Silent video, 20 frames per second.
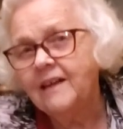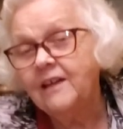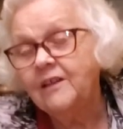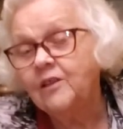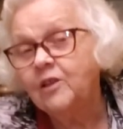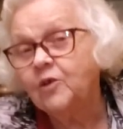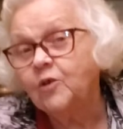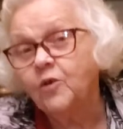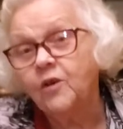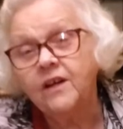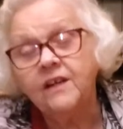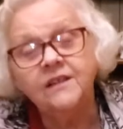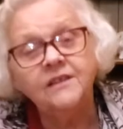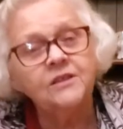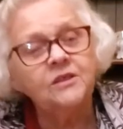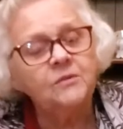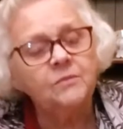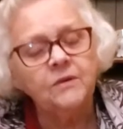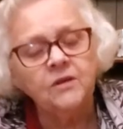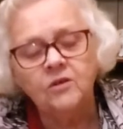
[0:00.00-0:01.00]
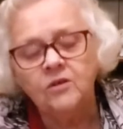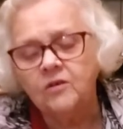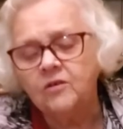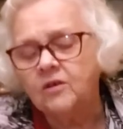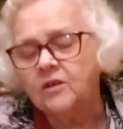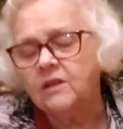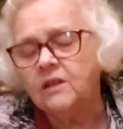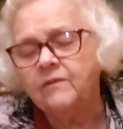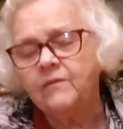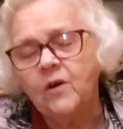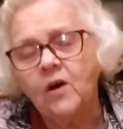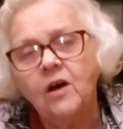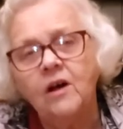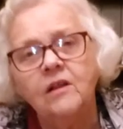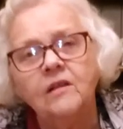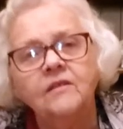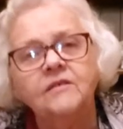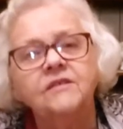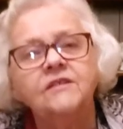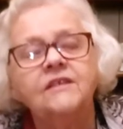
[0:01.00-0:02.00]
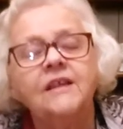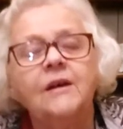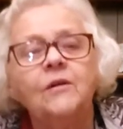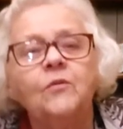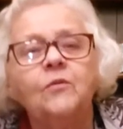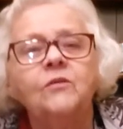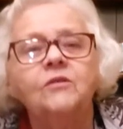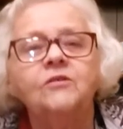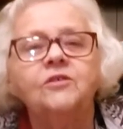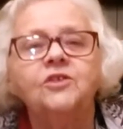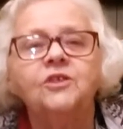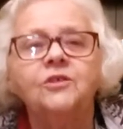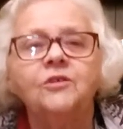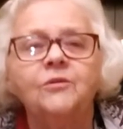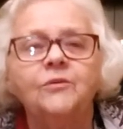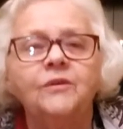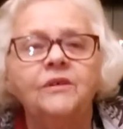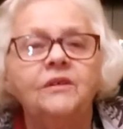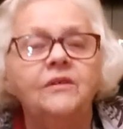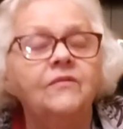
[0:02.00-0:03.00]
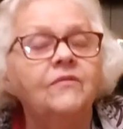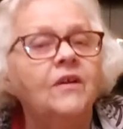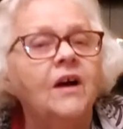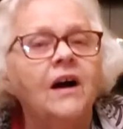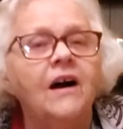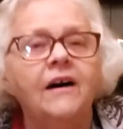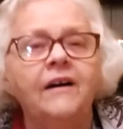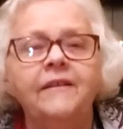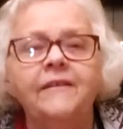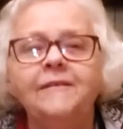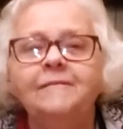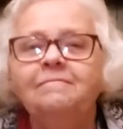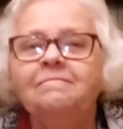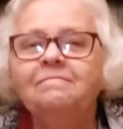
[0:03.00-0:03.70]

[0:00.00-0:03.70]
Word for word: The greatest miracle of all is that we're children of God.